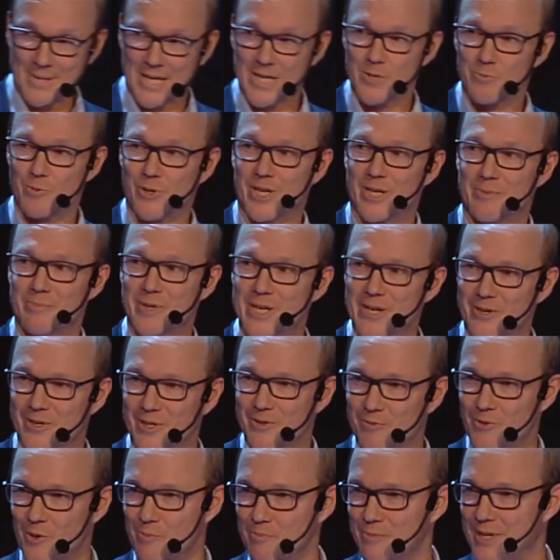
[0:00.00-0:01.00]
what I'm
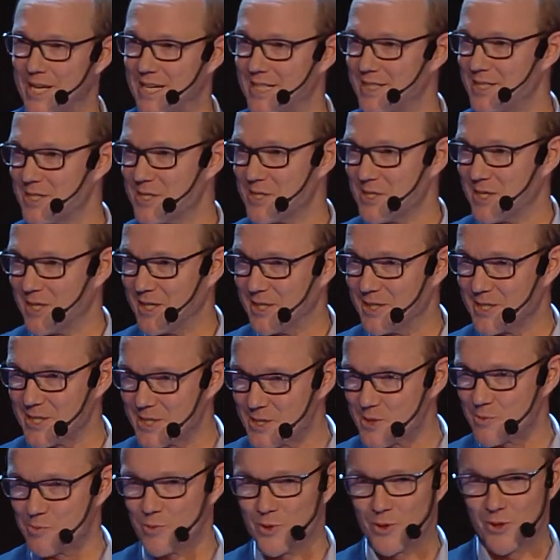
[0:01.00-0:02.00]
hearing from data
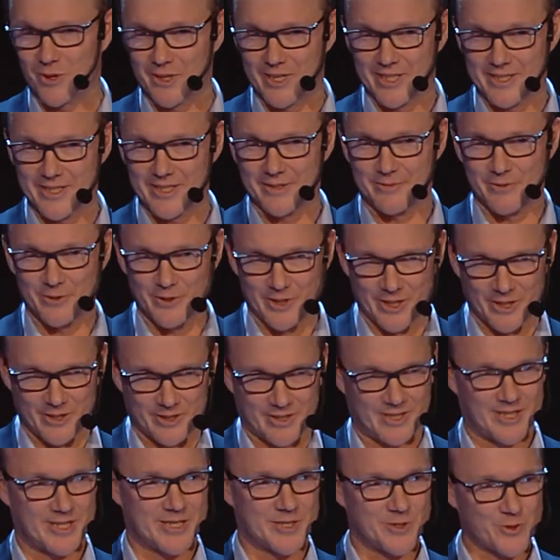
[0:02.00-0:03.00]
scientist world, that if you get a
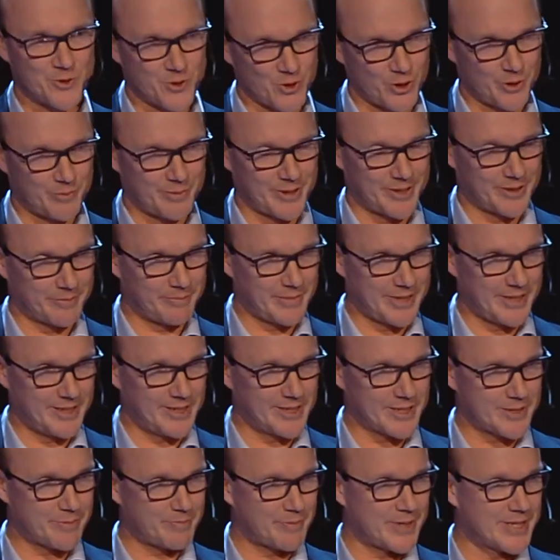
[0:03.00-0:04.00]
nice job in the
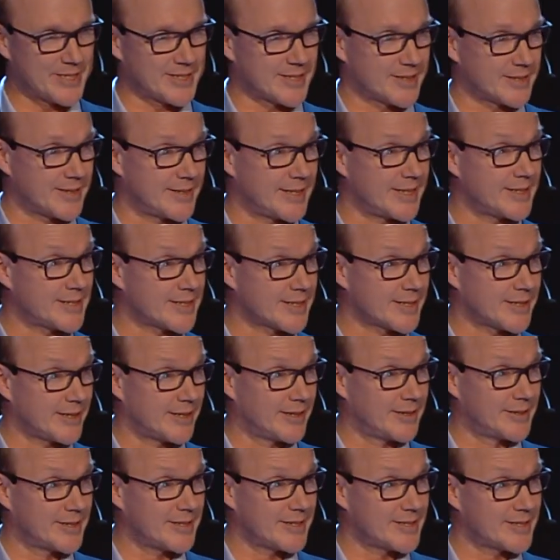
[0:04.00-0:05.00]
media space as a data
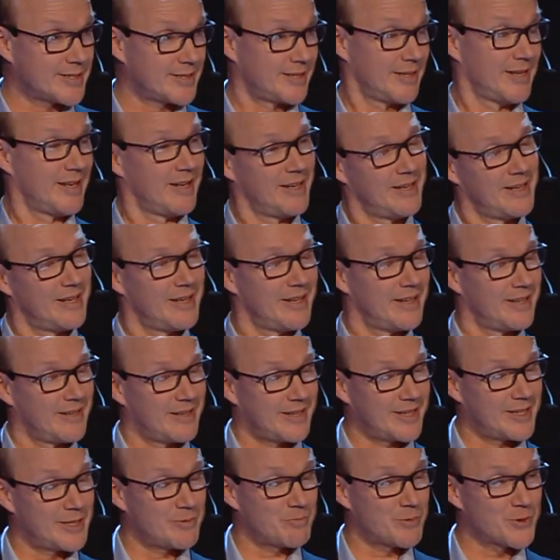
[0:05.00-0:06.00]
scientist,
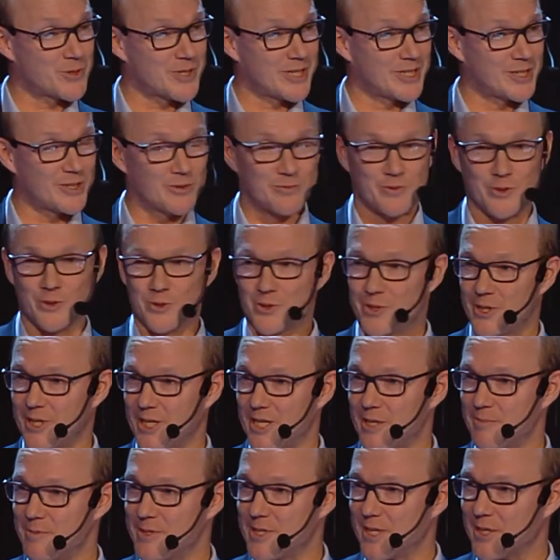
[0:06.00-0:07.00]
80% of your
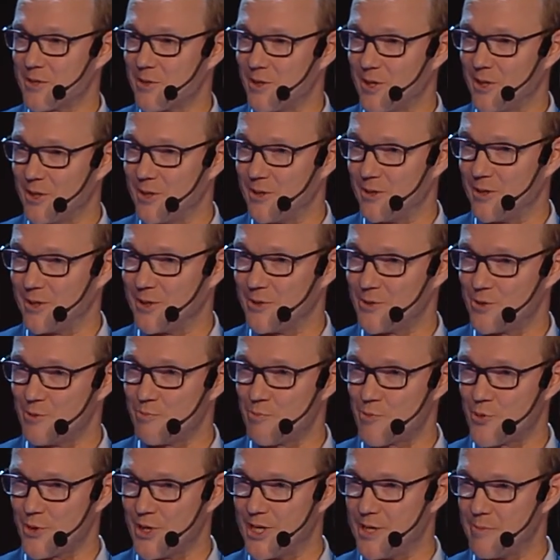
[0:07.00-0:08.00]
time is actually going to
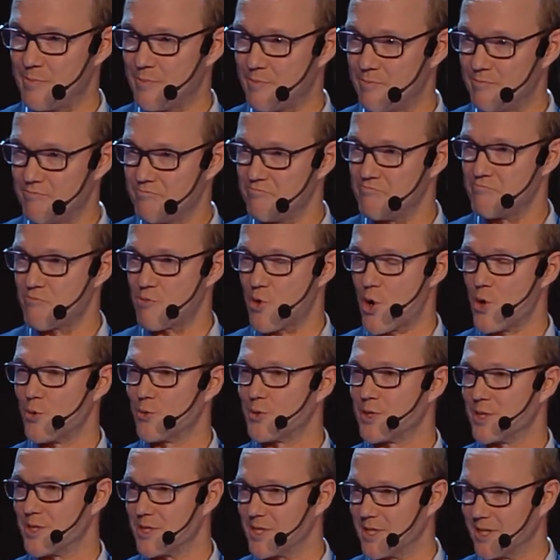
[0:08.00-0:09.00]

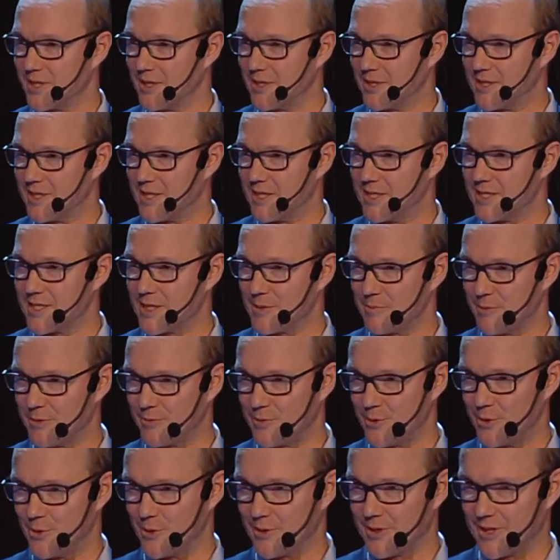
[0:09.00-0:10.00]
processing the data
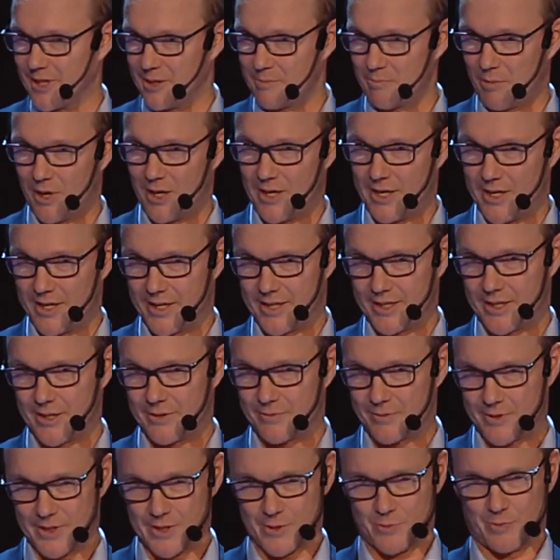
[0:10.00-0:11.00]
before you can apply any
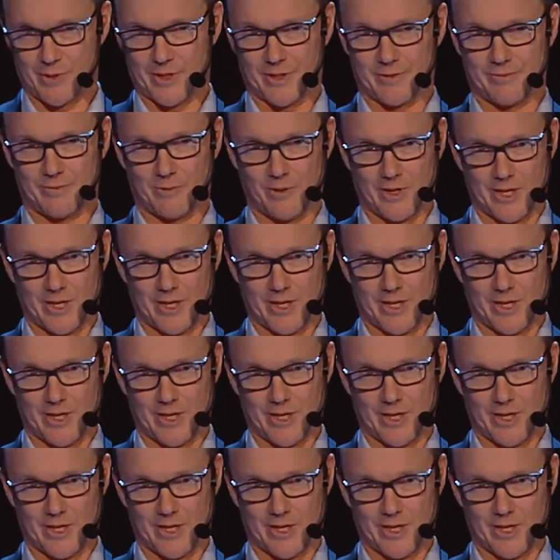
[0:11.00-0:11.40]
of these wonderful